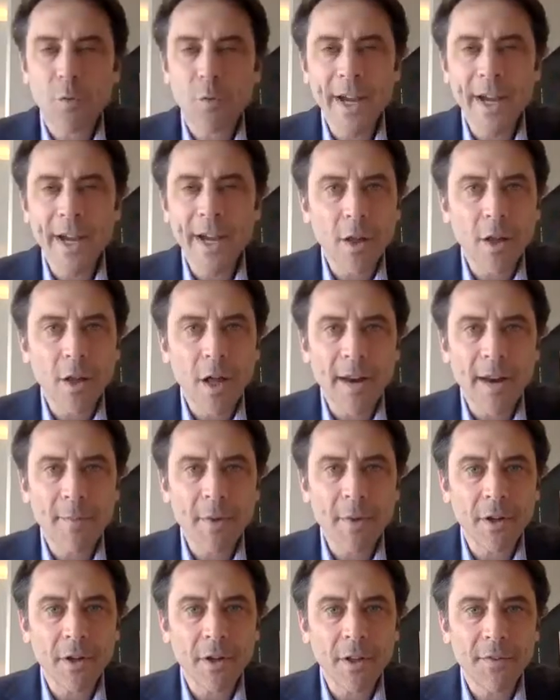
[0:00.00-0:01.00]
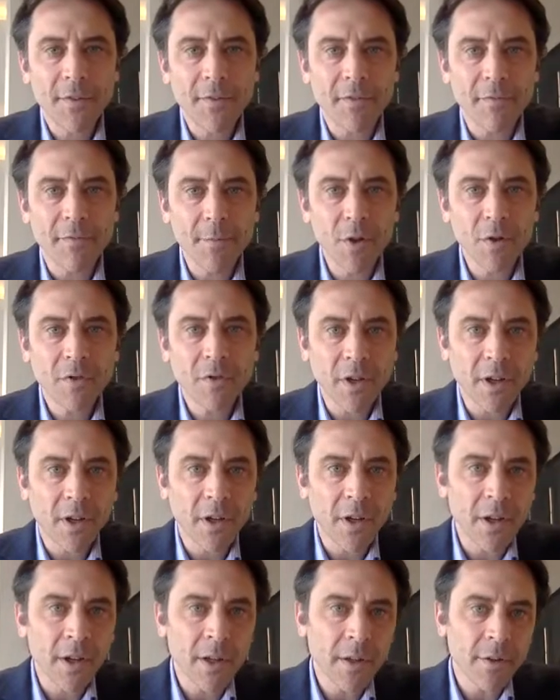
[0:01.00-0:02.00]
write a lot about your love of
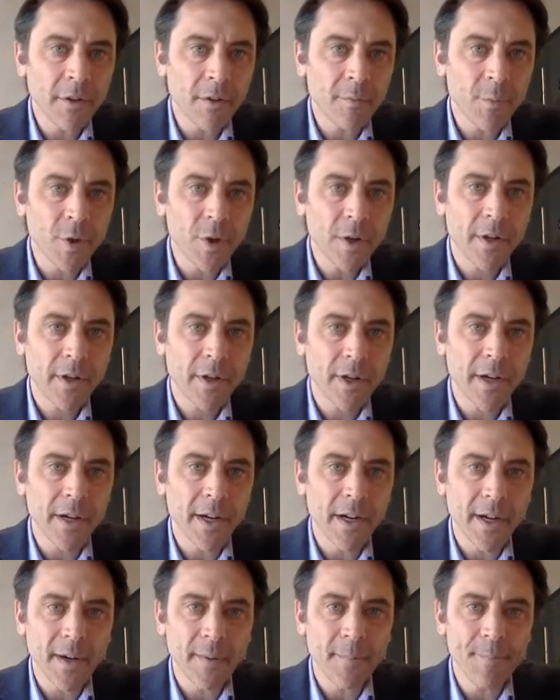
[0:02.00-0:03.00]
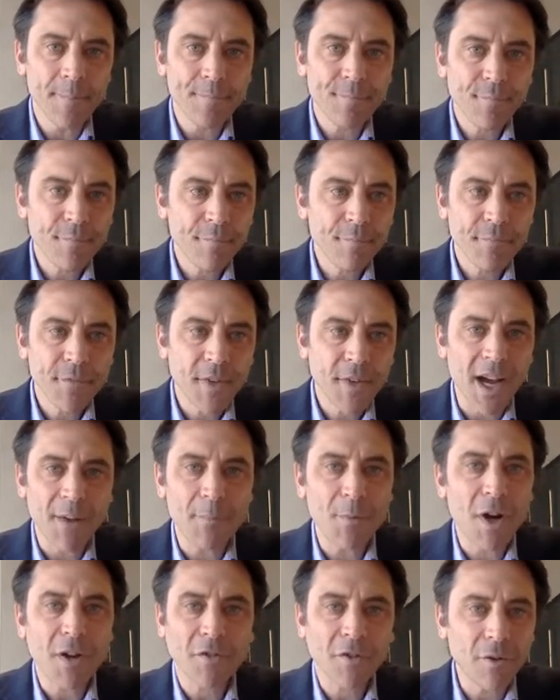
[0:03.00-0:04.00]
music in your book.
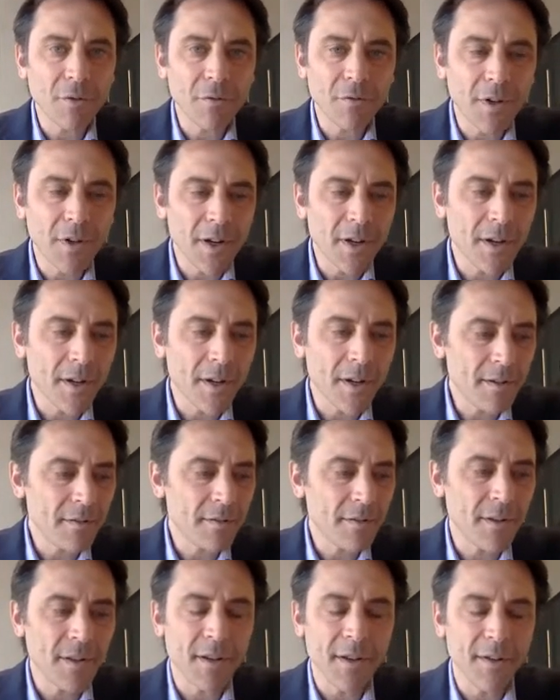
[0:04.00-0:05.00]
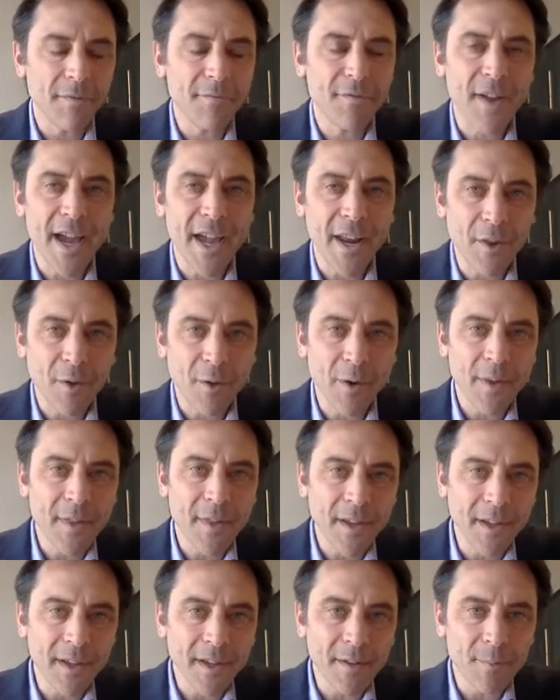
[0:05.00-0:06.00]
I'm also a fan, although I
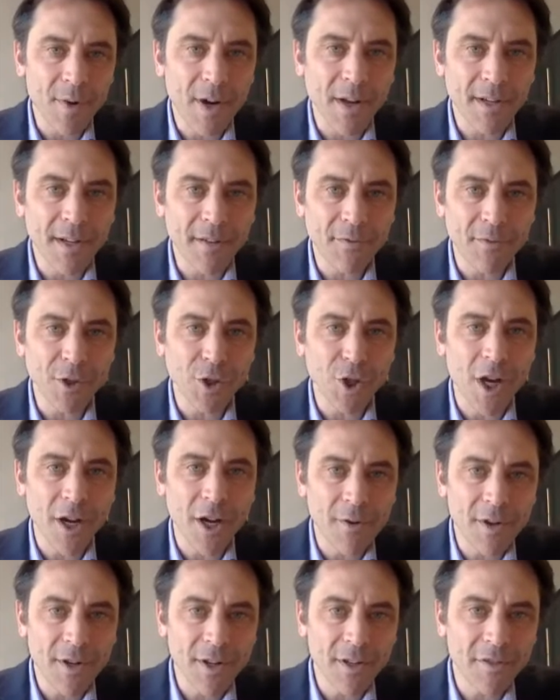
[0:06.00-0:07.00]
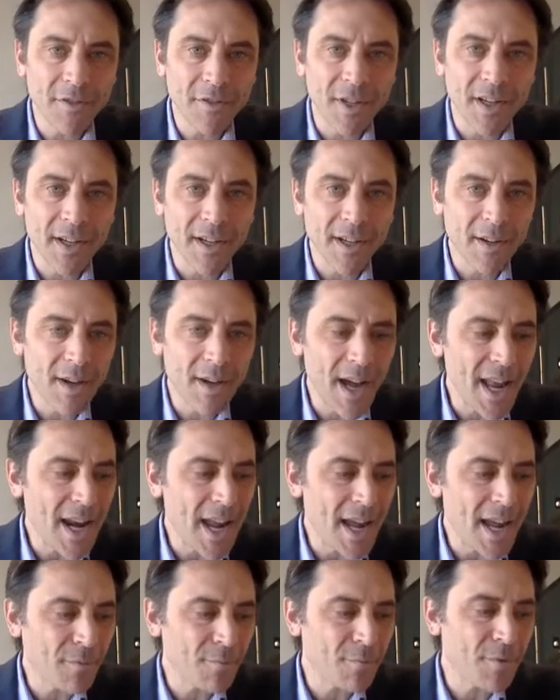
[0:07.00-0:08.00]
think probably different genres. And
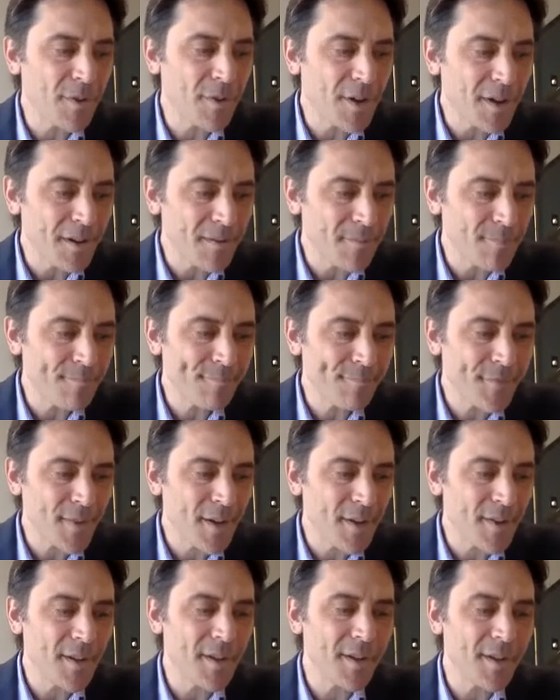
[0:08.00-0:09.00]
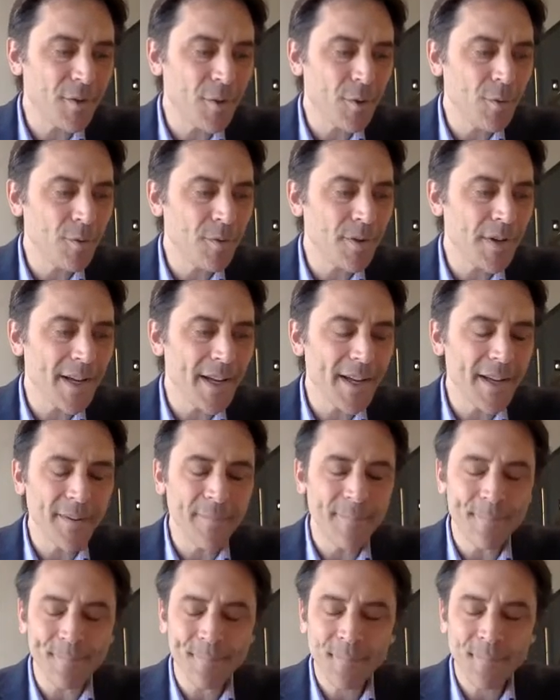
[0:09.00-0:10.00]
the
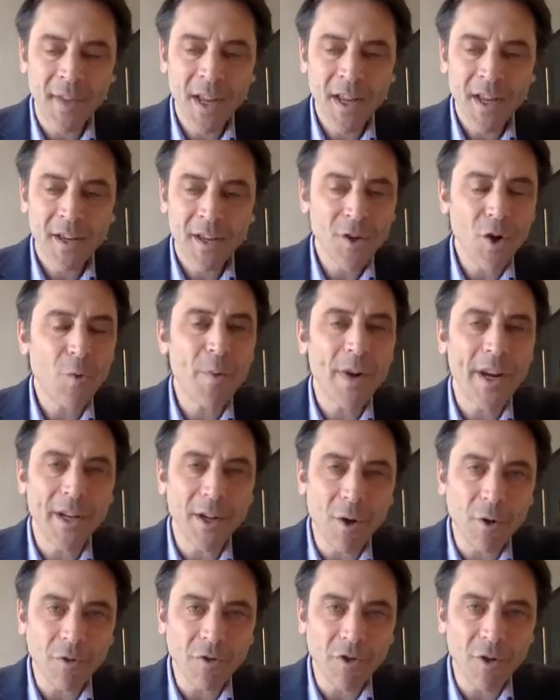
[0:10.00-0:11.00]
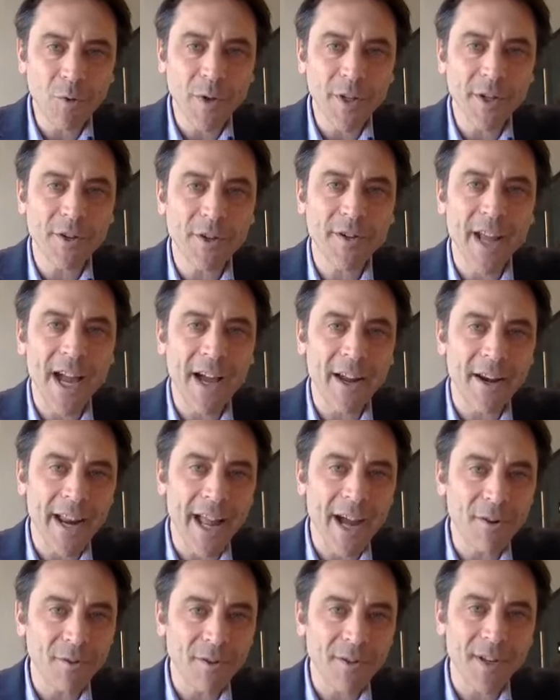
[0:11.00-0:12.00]
tune "Nobody Knows You When You're Down and
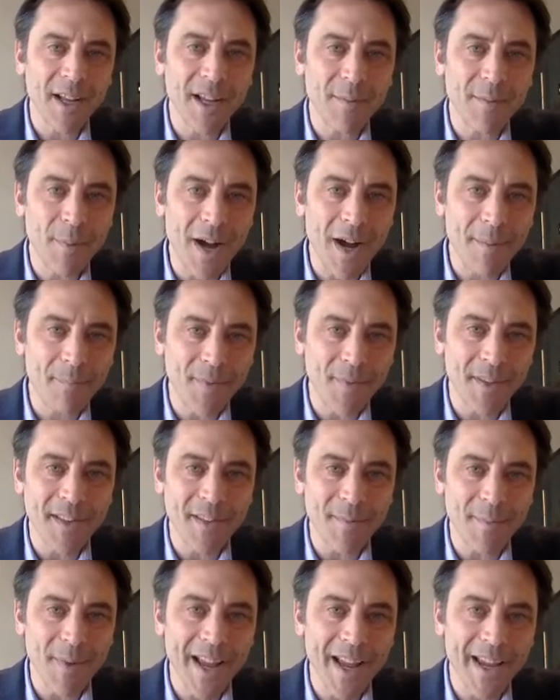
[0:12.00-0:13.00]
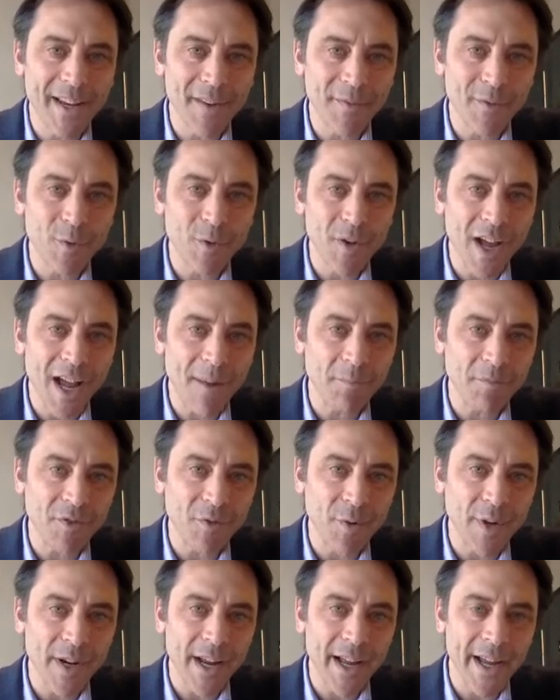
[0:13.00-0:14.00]
Out" popped into my head a few times
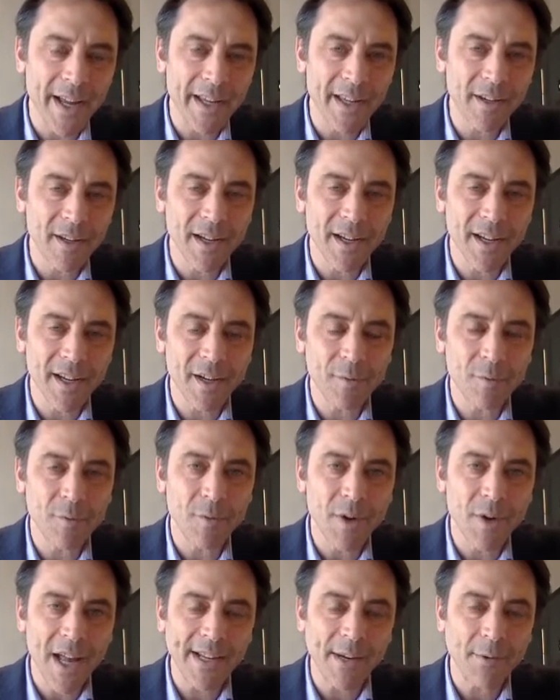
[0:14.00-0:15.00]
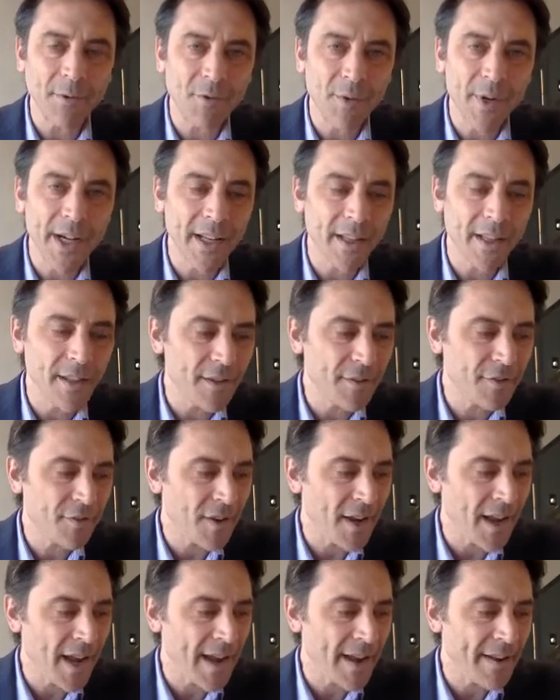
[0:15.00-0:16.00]
when as I was reading
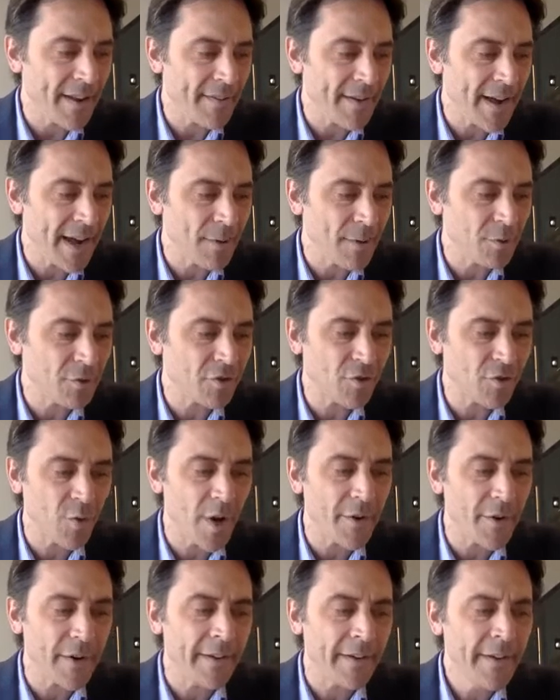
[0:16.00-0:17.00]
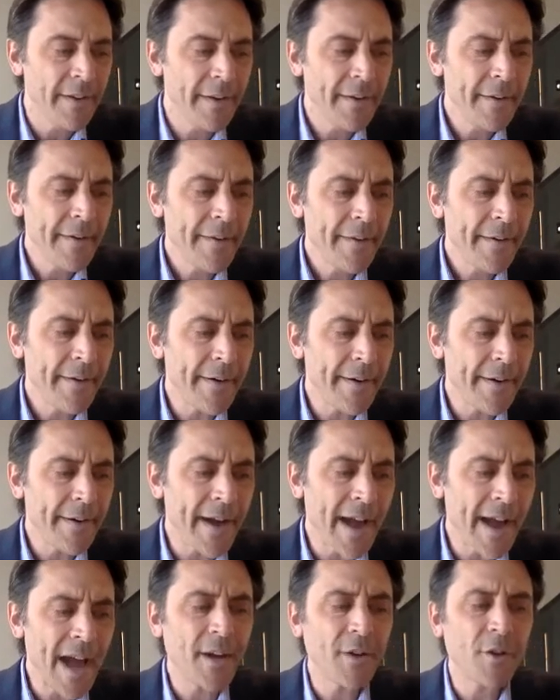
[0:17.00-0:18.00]
this, and I was just wondering,
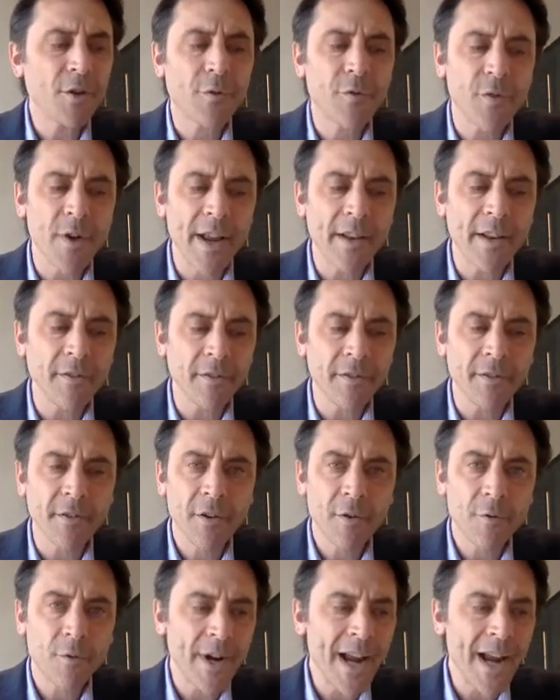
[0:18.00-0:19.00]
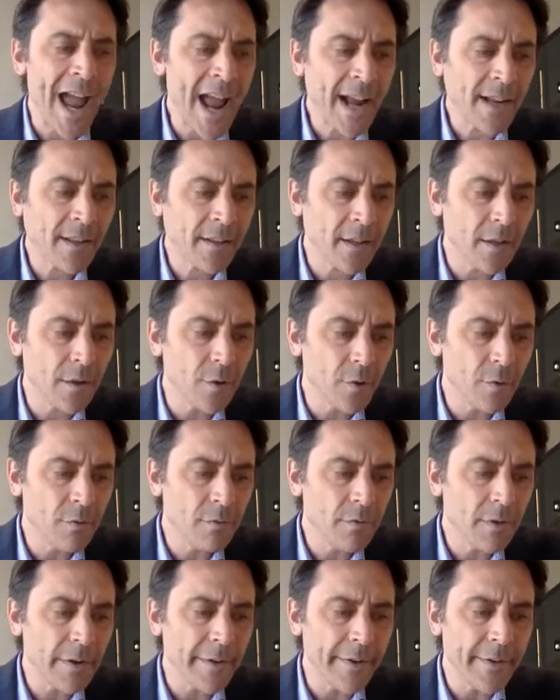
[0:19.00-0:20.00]
how did your friends react to
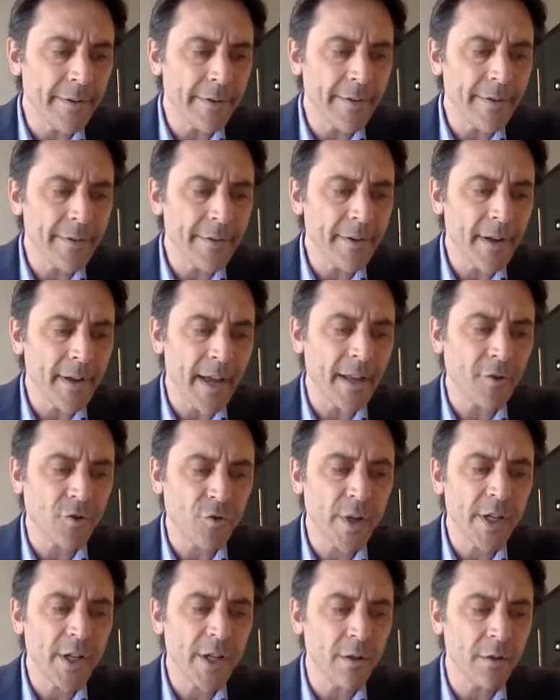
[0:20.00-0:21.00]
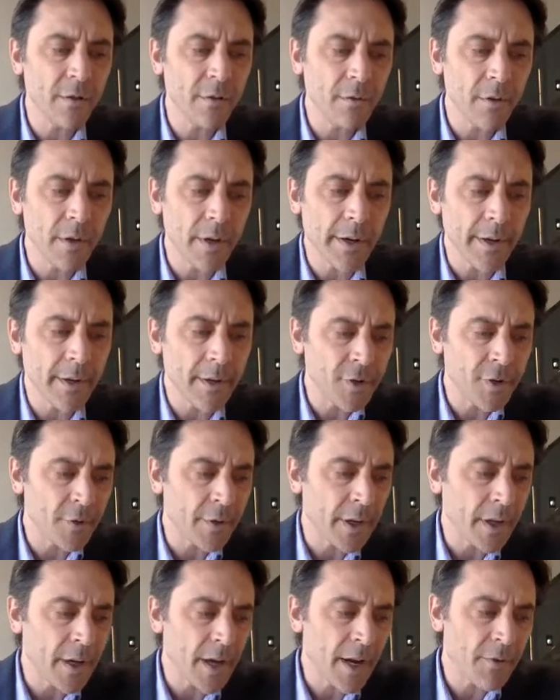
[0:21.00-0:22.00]
you and treat you
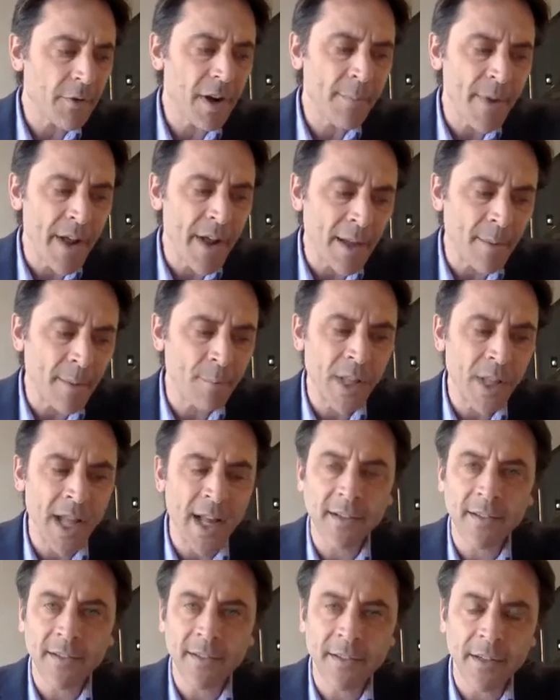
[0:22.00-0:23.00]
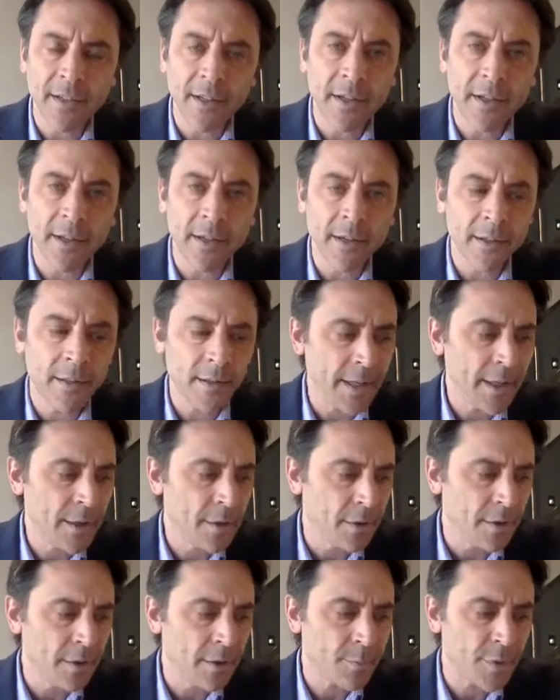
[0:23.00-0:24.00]
during Conrad Black's
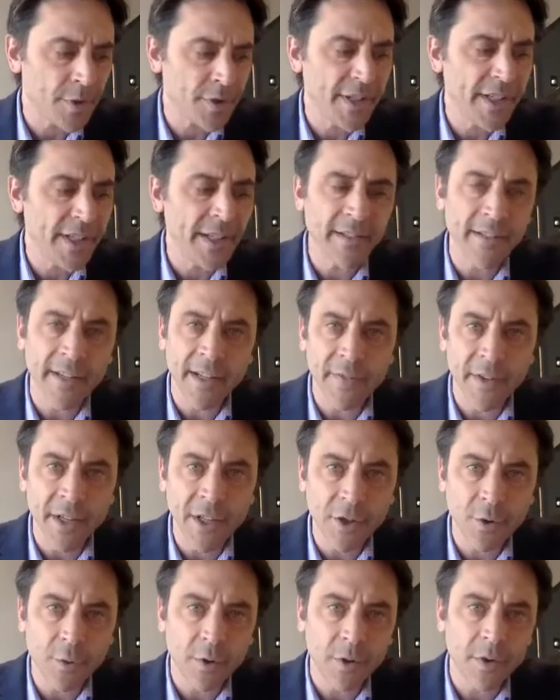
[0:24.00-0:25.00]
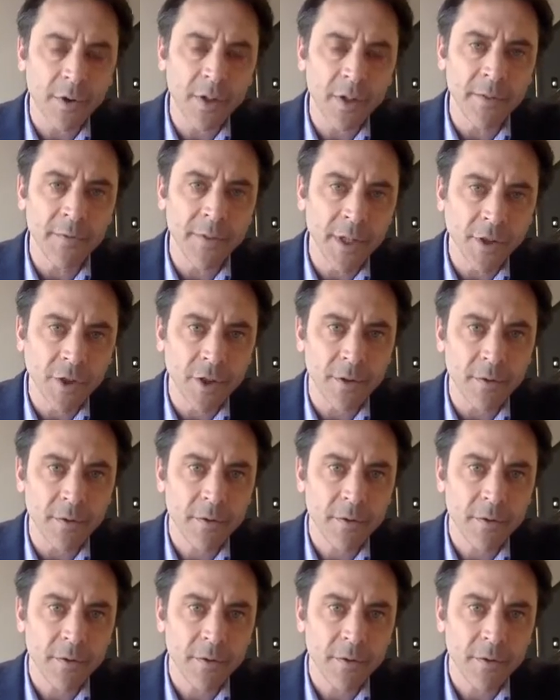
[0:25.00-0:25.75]
legal proceedings and eventual conviction?